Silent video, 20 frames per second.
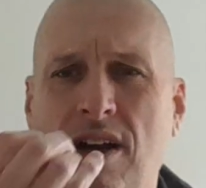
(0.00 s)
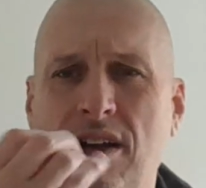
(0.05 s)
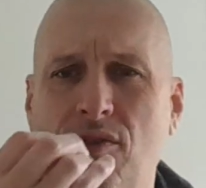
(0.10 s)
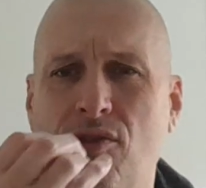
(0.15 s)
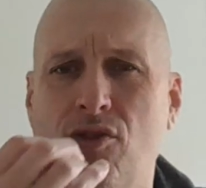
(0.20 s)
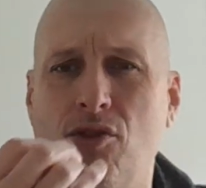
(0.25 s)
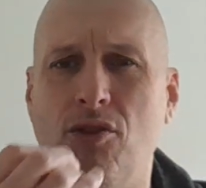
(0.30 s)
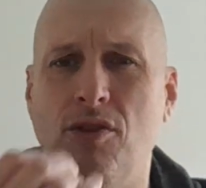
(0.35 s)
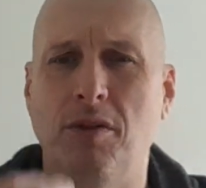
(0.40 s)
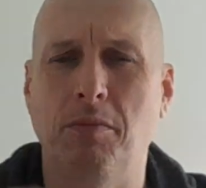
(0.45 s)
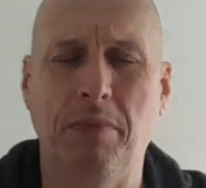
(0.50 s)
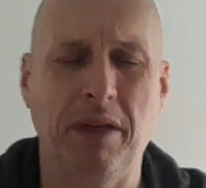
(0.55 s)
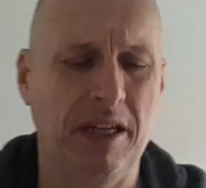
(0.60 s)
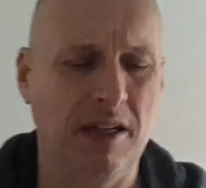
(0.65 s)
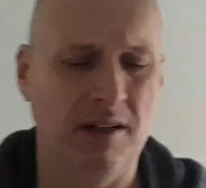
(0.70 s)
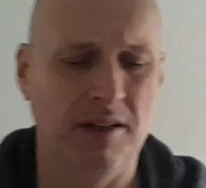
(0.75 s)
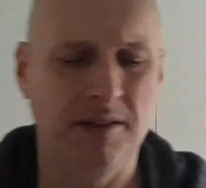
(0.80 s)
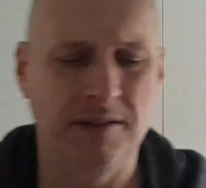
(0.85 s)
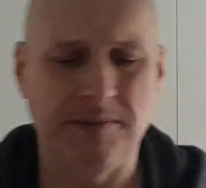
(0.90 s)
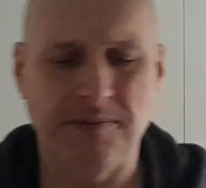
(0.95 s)
right through the
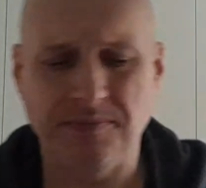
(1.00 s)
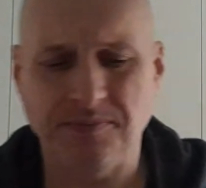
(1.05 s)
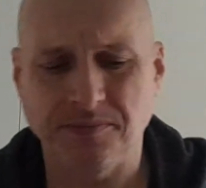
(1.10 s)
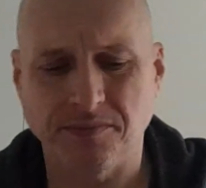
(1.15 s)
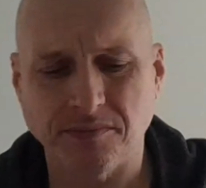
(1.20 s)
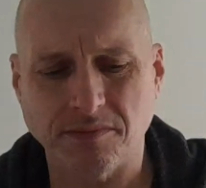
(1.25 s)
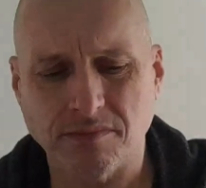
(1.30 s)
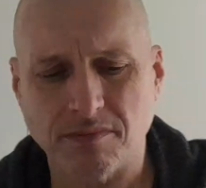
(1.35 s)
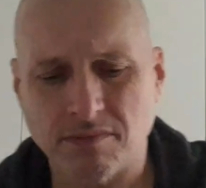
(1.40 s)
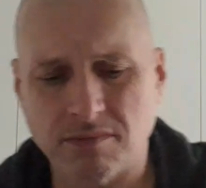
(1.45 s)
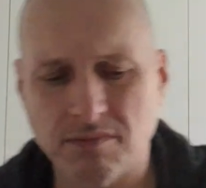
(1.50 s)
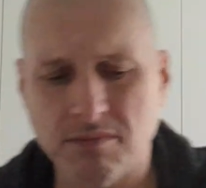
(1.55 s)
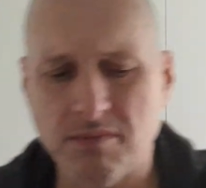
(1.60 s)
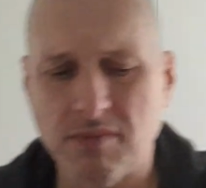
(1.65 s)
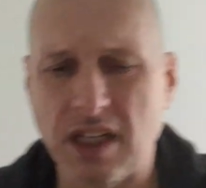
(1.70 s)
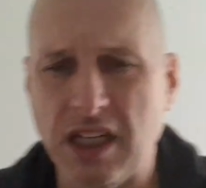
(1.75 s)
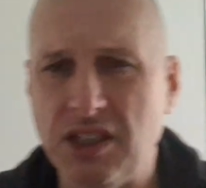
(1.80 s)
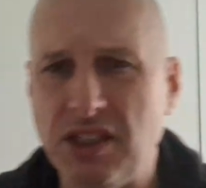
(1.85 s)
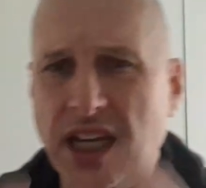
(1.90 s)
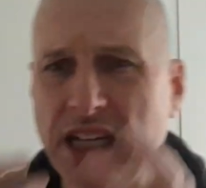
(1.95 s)
beer.
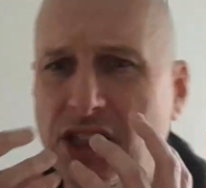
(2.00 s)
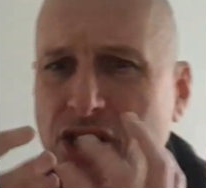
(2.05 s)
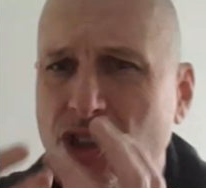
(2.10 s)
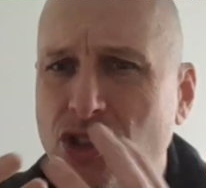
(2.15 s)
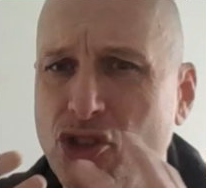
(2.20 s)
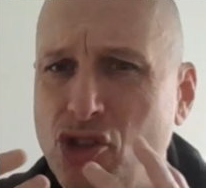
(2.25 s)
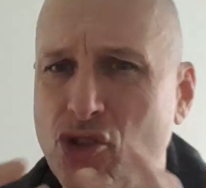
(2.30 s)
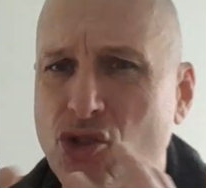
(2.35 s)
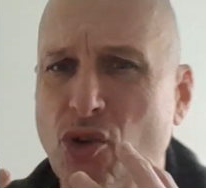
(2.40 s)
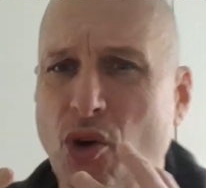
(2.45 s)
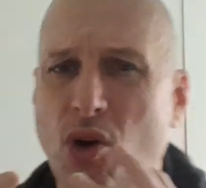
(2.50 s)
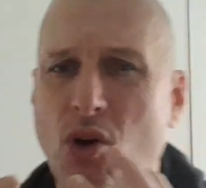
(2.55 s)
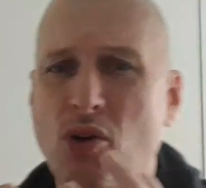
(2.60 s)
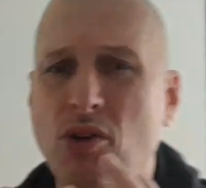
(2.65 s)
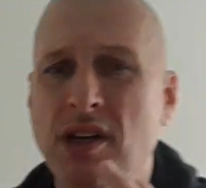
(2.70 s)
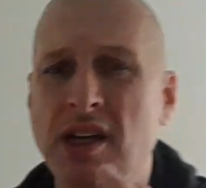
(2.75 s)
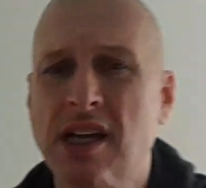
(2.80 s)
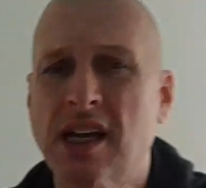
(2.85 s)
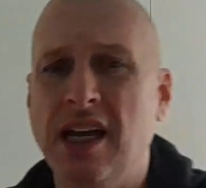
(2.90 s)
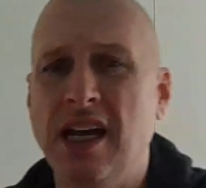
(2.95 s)
Nice and
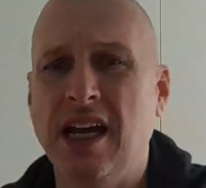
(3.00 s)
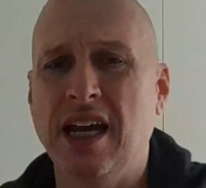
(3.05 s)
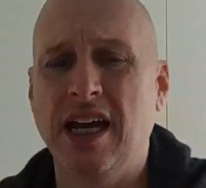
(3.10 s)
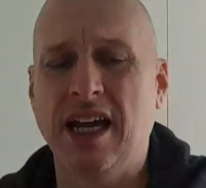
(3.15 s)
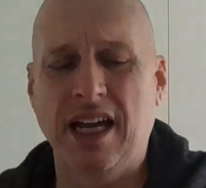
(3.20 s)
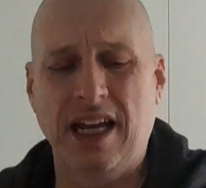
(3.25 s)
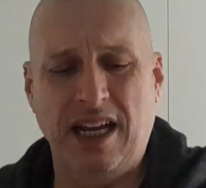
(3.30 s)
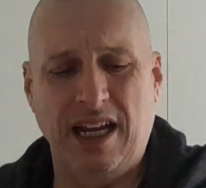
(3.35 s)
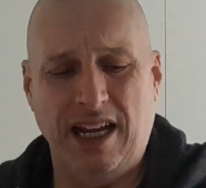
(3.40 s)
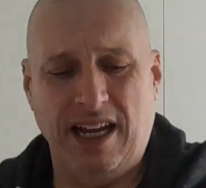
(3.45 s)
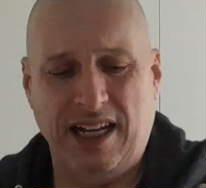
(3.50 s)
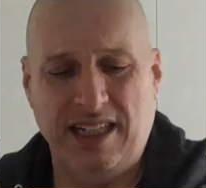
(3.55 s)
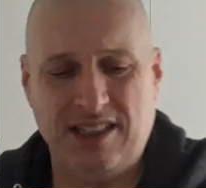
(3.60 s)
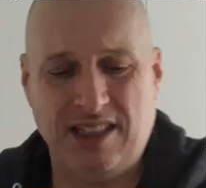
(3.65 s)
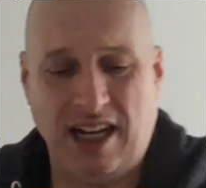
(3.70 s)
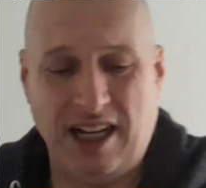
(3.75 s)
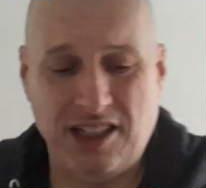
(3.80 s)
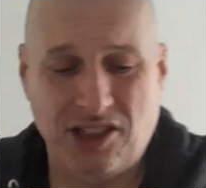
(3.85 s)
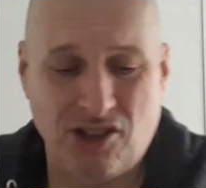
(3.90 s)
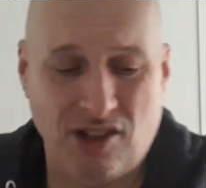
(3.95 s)
strong.
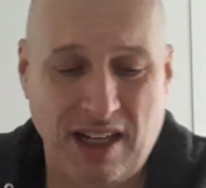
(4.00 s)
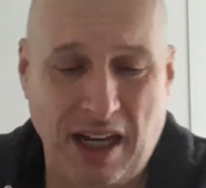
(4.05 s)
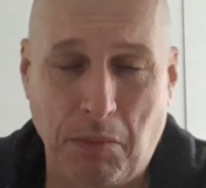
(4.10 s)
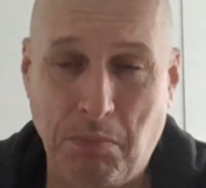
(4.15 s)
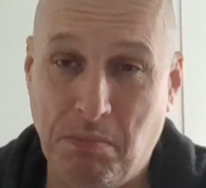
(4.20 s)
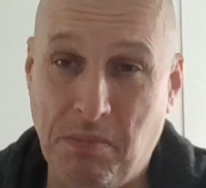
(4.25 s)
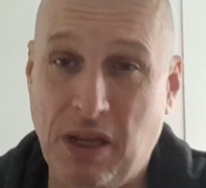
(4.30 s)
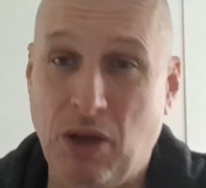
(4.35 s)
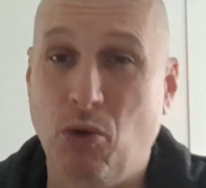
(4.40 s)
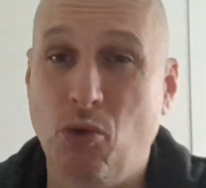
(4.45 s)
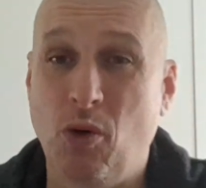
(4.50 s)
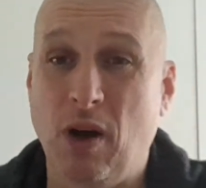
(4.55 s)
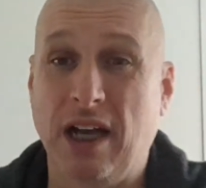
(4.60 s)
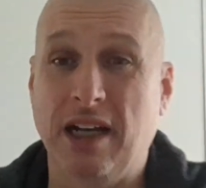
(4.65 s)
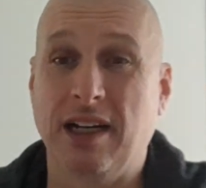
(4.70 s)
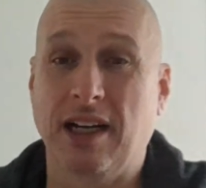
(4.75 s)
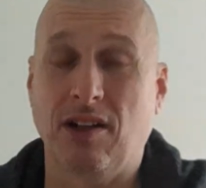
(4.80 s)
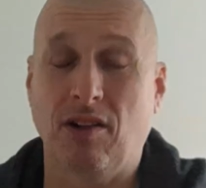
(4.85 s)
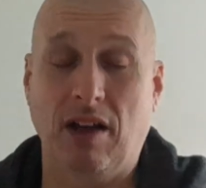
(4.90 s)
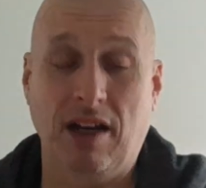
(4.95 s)
It's actually a meal
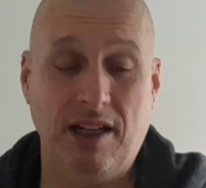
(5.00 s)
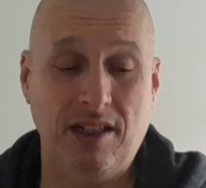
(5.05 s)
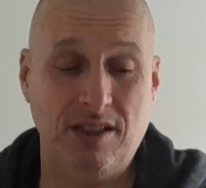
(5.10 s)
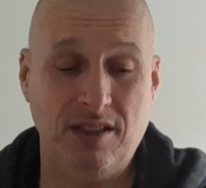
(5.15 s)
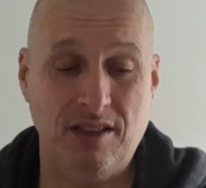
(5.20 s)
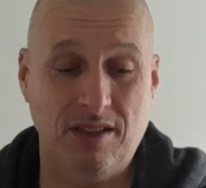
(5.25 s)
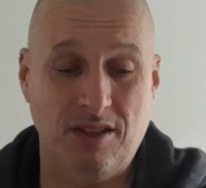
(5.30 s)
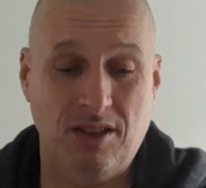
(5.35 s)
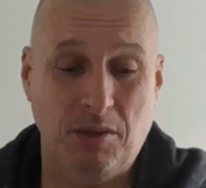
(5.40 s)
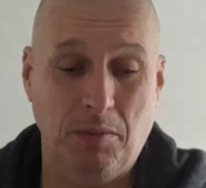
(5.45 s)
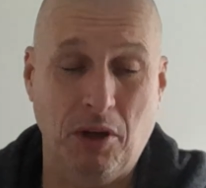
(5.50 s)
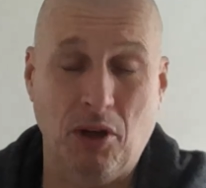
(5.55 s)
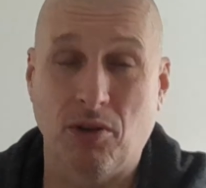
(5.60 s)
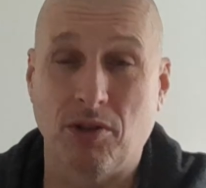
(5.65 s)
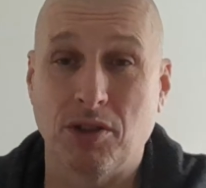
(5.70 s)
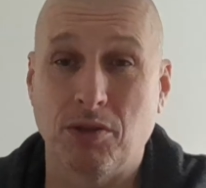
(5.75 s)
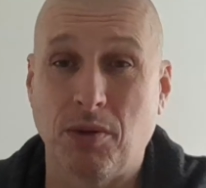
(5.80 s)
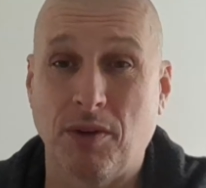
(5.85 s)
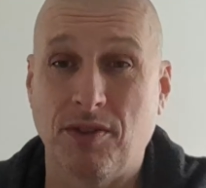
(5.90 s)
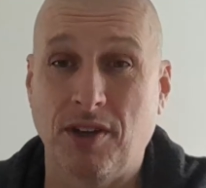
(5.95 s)
in a glass, to be
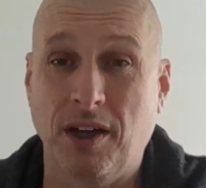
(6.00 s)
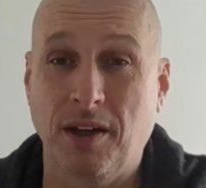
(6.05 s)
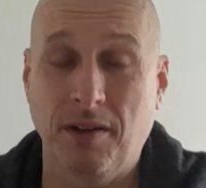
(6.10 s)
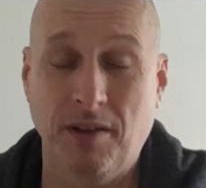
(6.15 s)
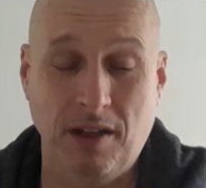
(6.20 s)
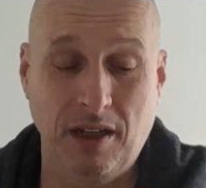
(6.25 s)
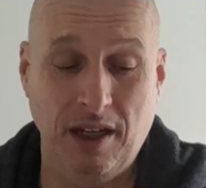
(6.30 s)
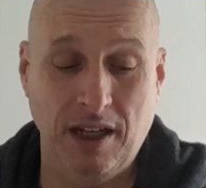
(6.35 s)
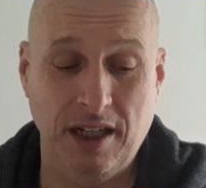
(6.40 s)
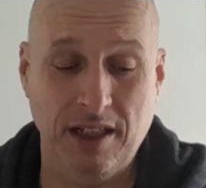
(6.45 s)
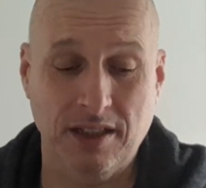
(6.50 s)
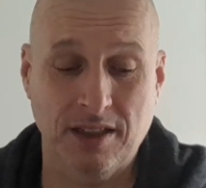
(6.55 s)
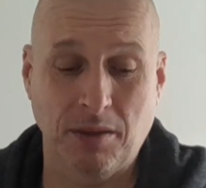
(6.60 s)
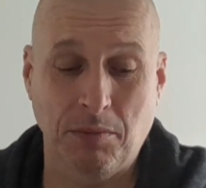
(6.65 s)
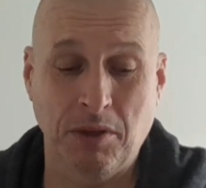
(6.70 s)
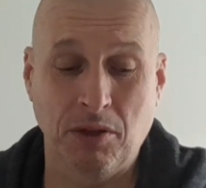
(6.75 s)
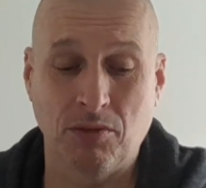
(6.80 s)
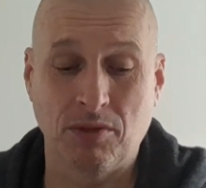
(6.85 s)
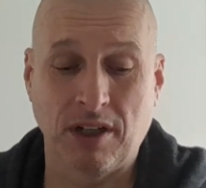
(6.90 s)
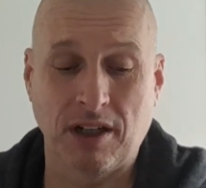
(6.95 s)
honest with you. It's
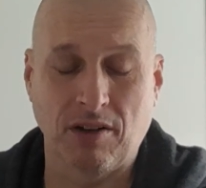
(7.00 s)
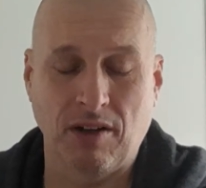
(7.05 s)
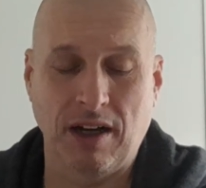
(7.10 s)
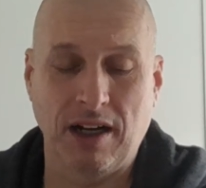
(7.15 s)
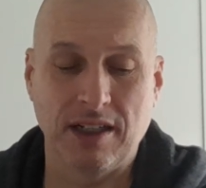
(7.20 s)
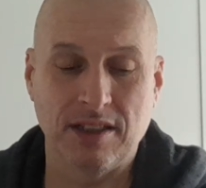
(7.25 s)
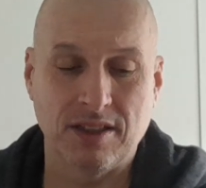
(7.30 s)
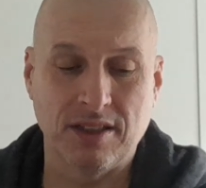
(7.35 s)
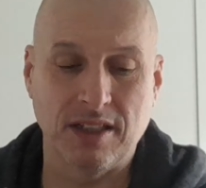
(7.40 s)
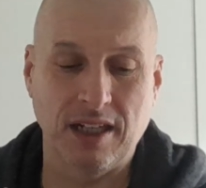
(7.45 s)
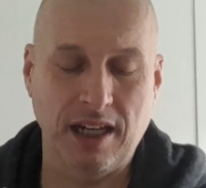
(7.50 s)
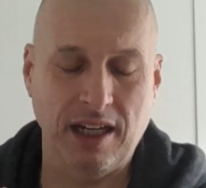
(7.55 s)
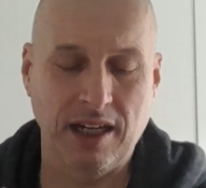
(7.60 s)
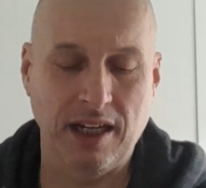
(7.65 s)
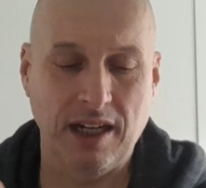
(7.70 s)
a meal in a glass.